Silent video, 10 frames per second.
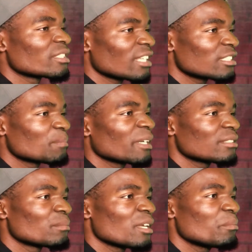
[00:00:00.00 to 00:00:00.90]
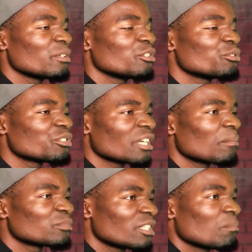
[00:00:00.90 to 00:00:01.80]
suspect maybe you
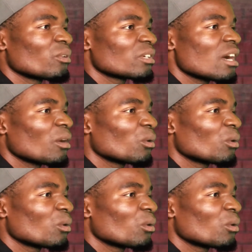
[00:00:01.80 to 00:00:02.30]
jumped the border,